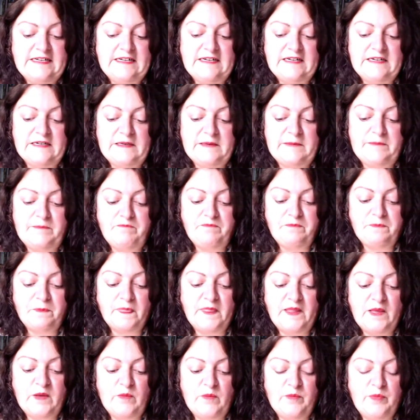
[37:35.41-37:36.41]

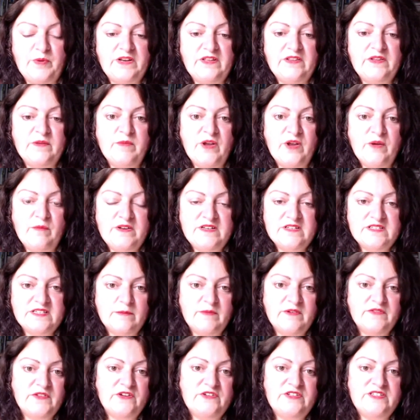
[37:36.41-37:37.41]
But at the moment,
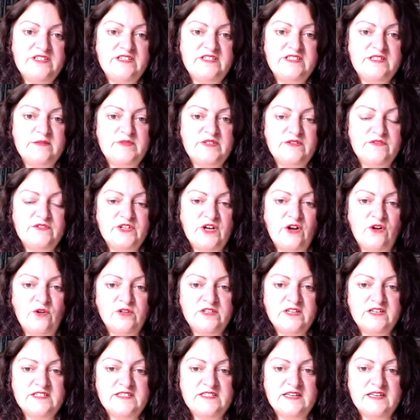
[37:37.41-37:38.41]
some of those systems have told
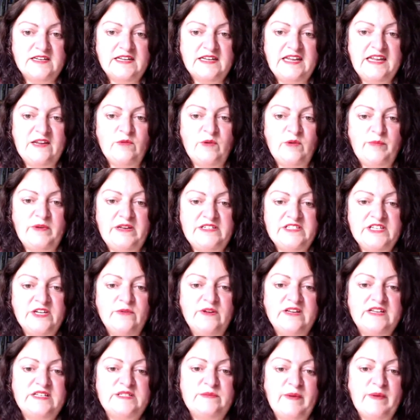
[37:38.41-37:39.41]
us that it would be too
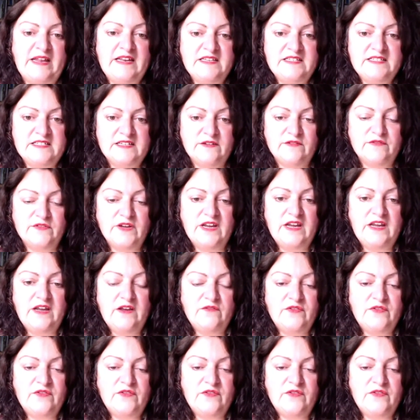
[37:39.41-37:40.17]
expensive